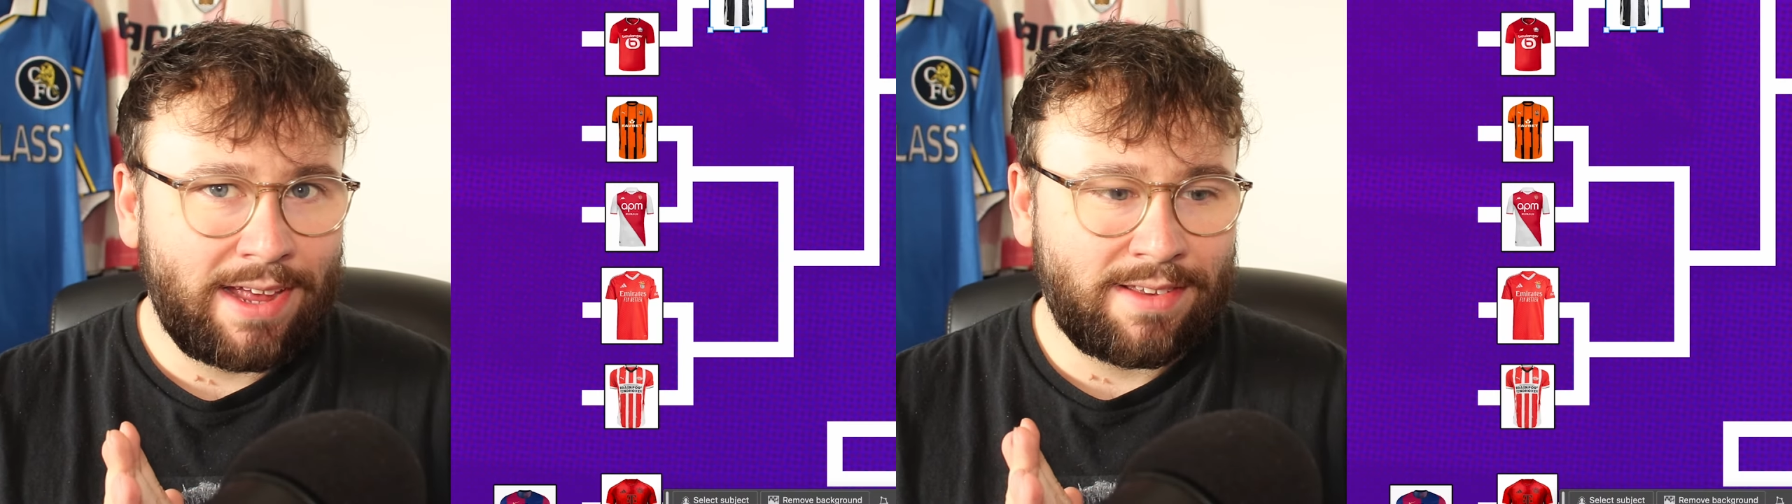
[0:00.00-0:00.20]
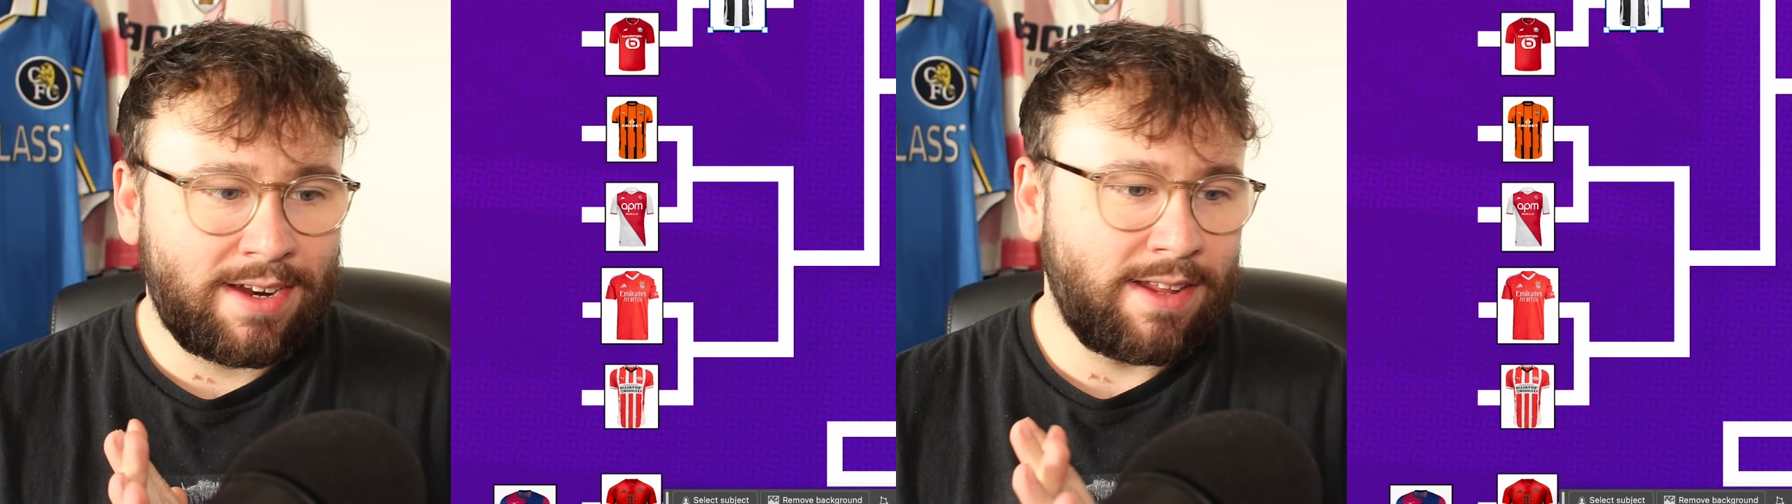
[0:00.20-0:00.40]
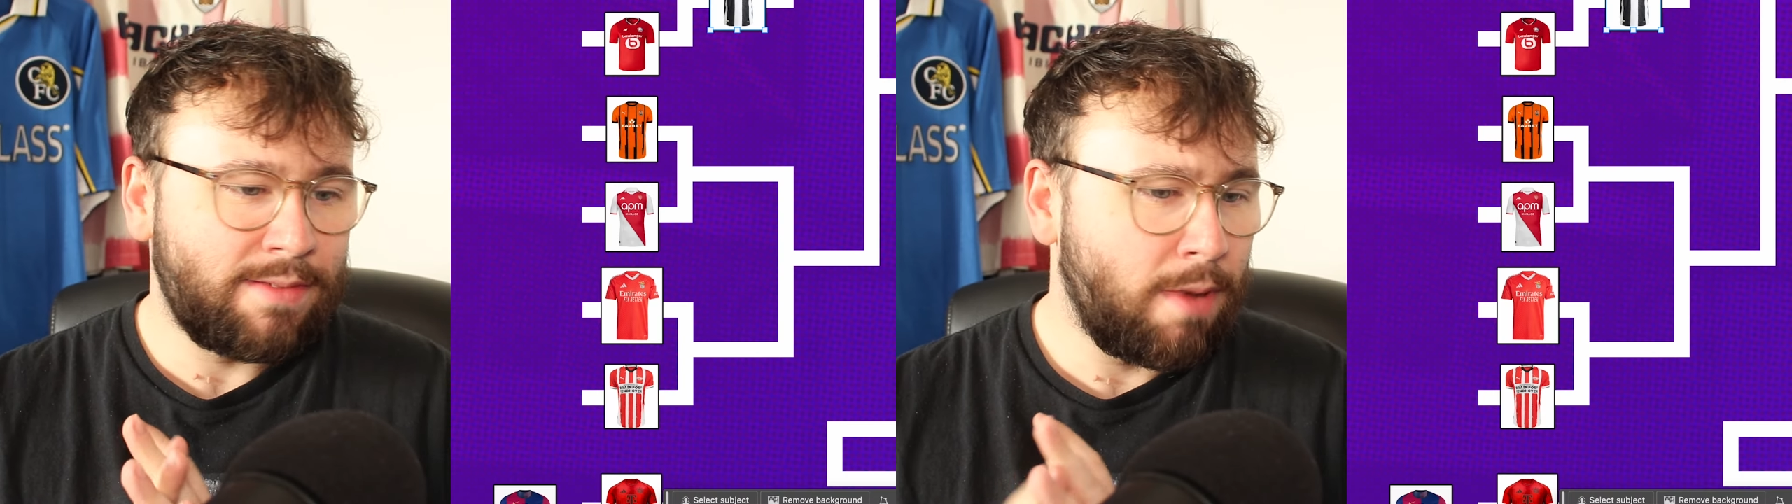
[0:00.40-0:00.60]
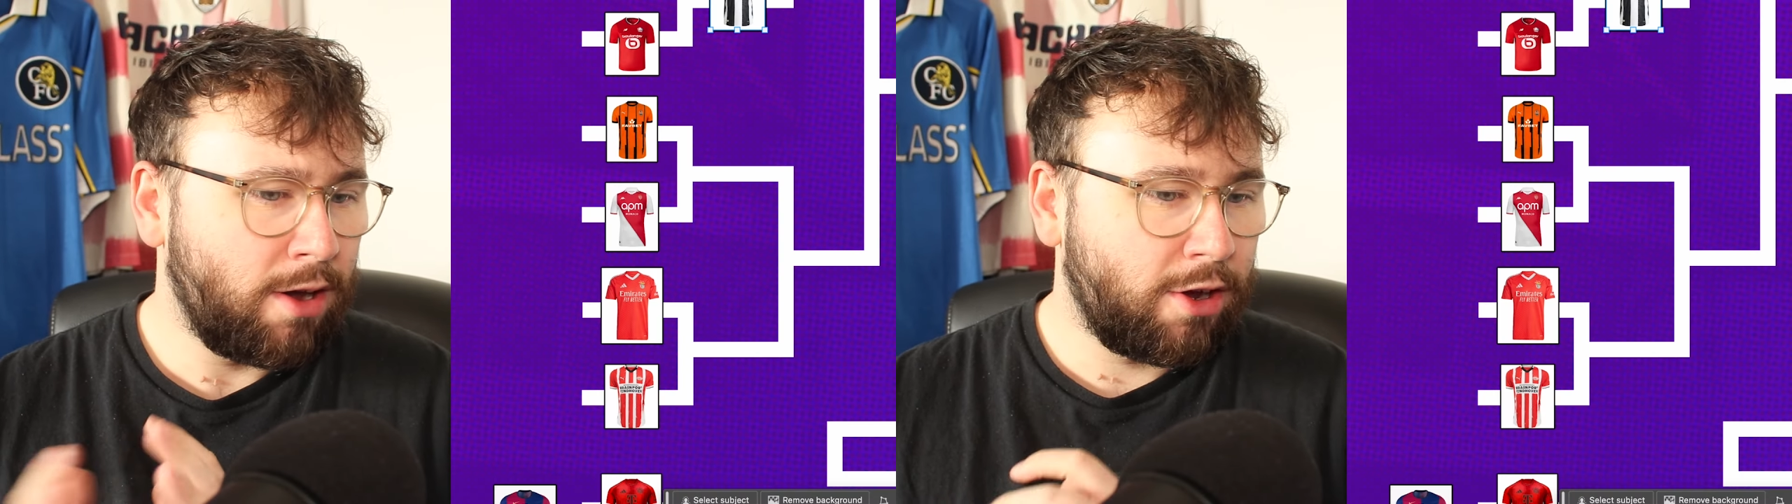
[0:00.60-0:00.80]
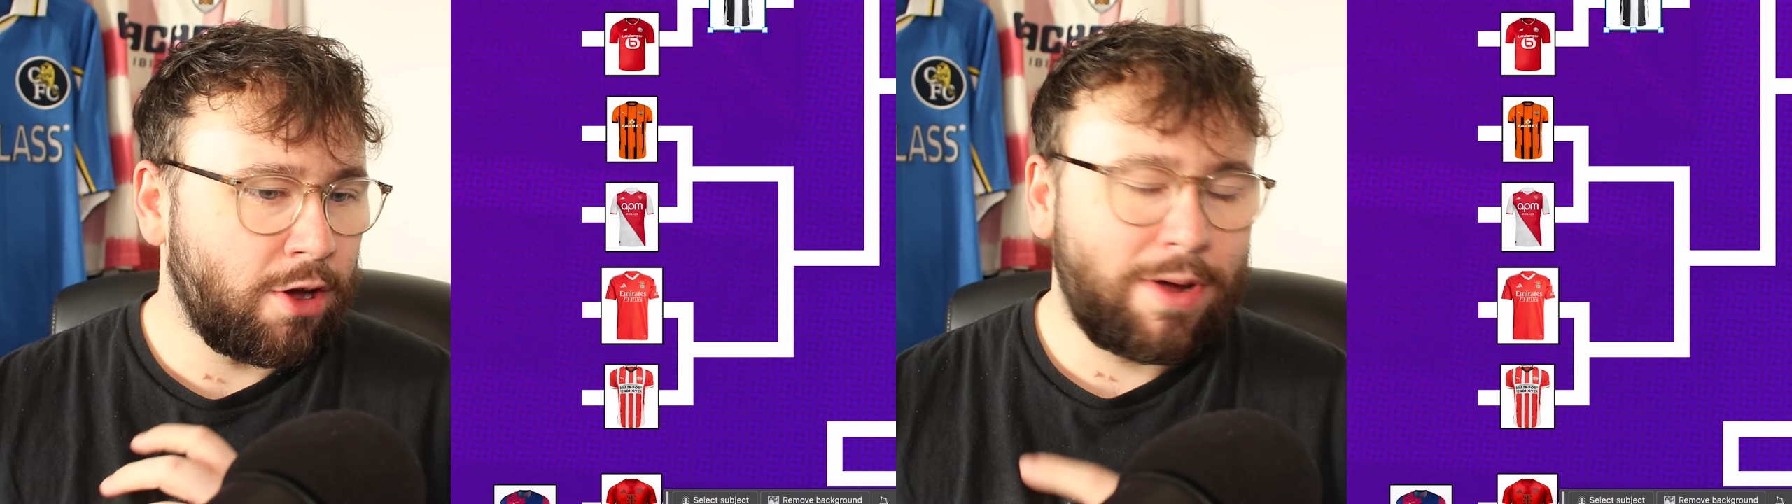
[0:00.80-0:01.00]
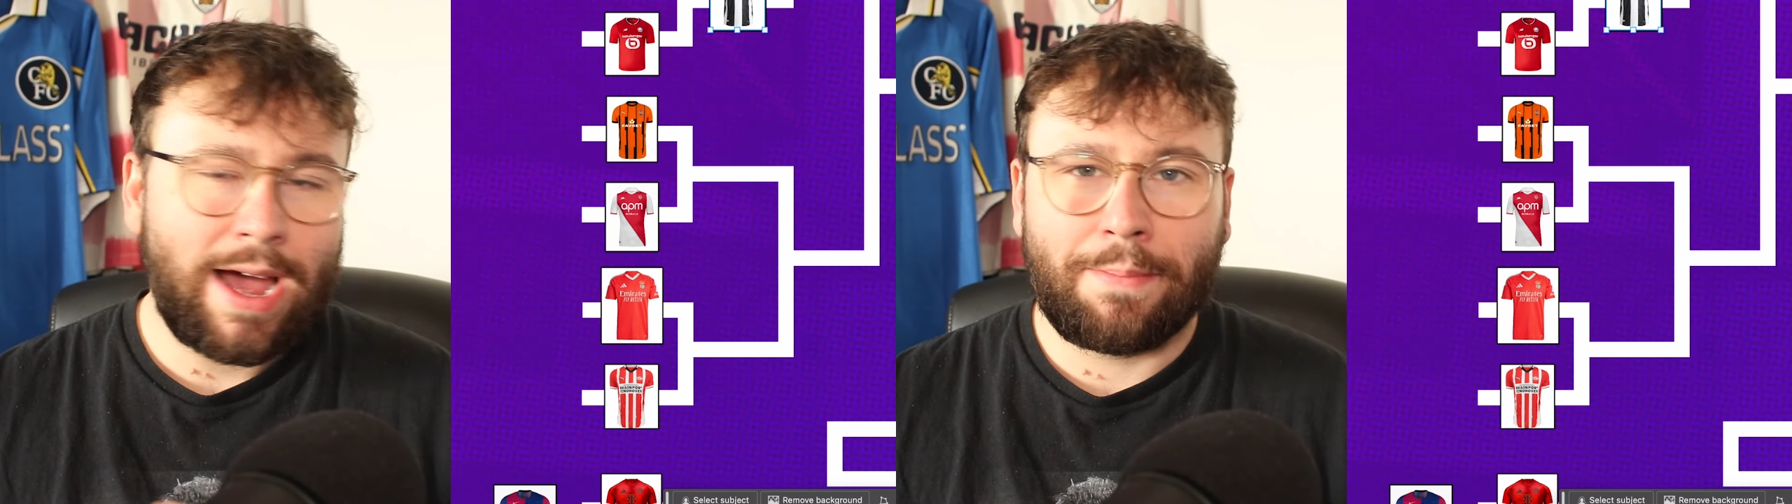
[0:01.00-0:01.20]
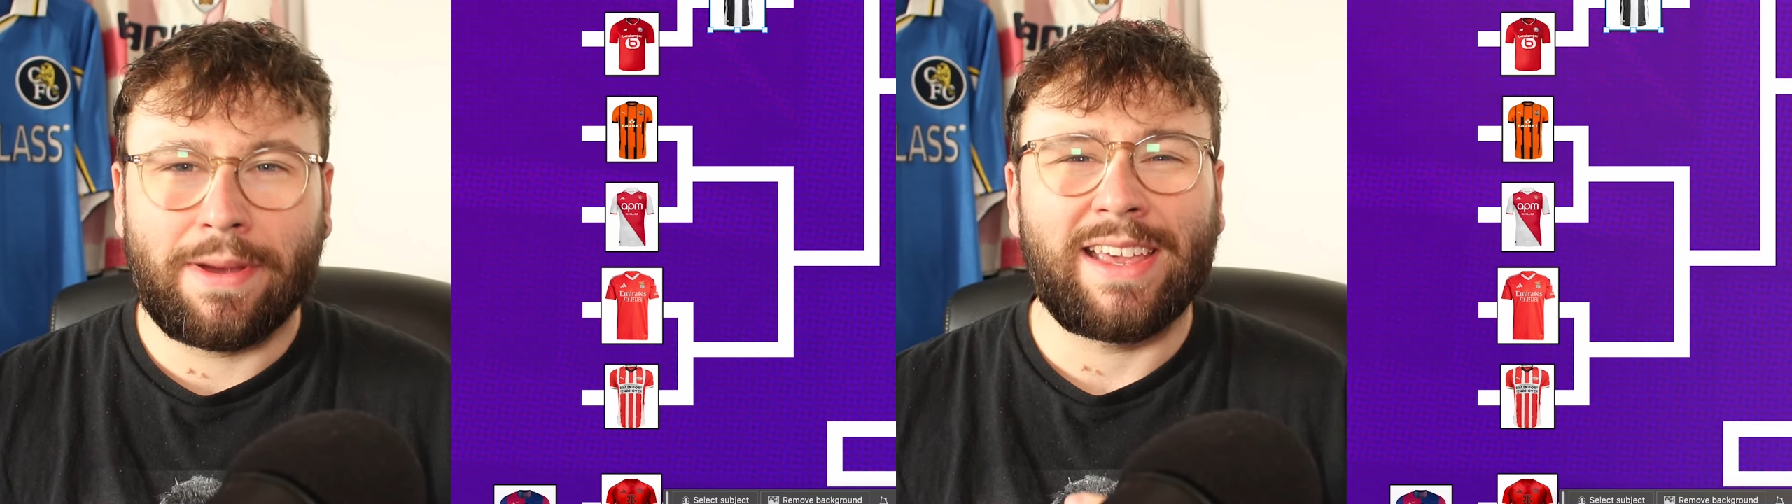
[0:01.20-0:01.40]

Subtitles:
isn't it? This Monaco Kappa